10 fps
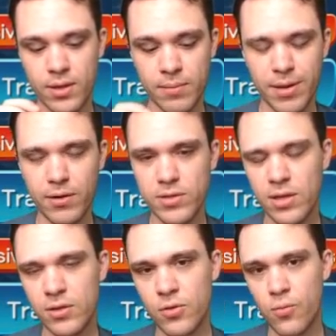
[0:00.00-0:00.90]
the medal is
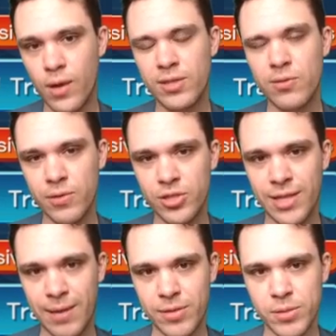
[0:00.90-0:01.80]
going to do way too much
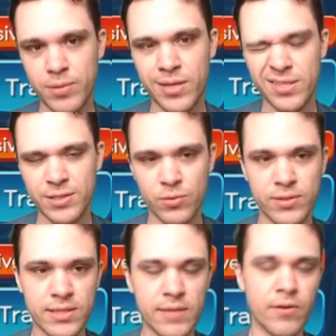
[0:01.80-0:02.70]
damage because it's
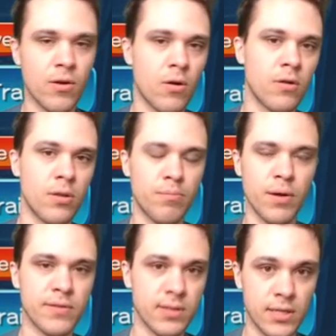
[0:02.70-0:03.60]
receiving all the
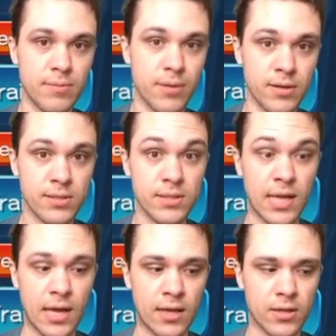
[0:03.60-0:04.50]
buffs and debuffs
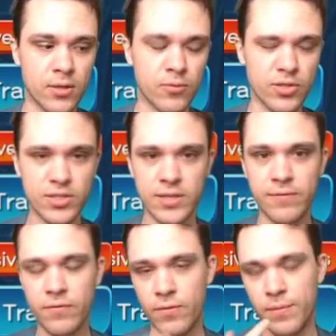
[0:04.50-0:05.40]
that
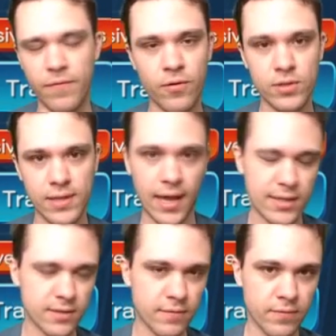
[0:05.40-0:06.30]
received from the first
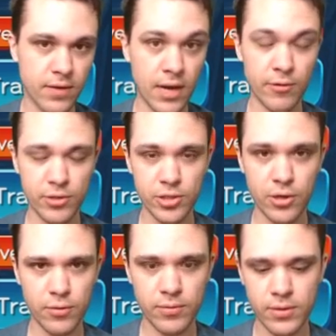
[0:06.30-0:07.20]
cast of
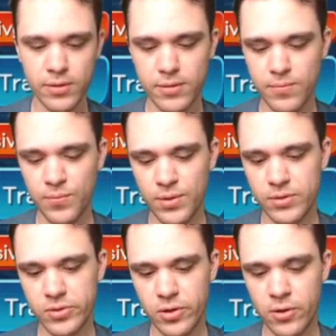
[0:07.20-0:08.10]
Kyrishion.
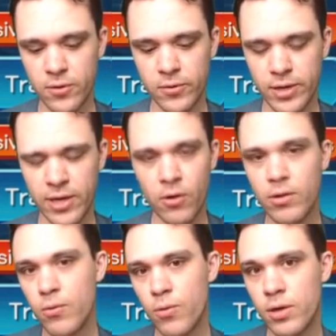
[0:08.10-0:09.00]
So it
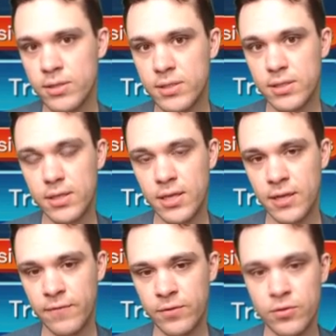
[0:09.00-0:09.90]
only works
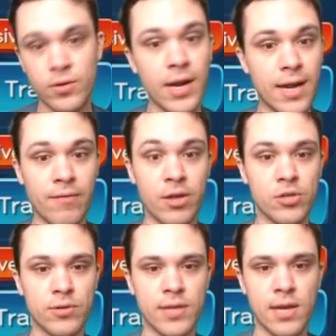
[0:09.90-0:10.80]
if you do not have
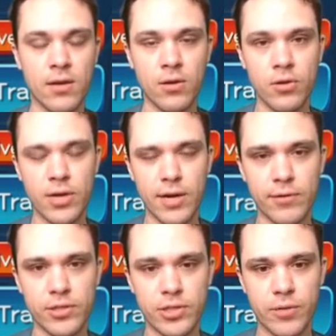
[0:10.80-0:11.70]
extra attack on your
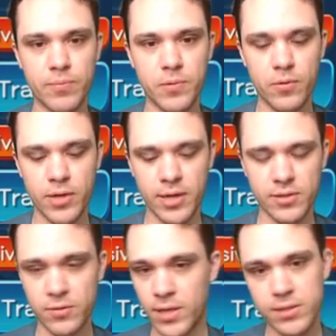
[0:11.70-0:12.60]
Kyrishion. Okay,
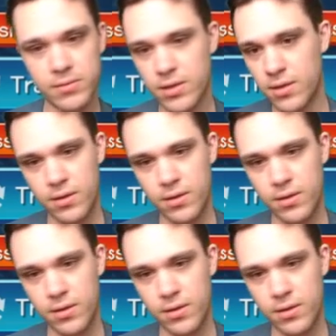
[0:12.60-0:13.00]
so that's